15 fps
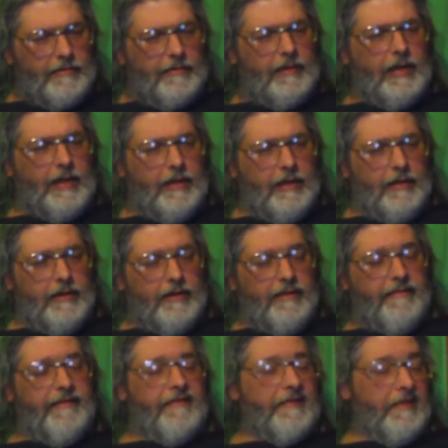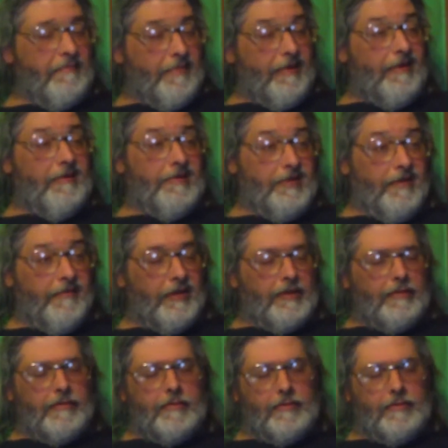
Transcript: like one hundred fifty pounds of it.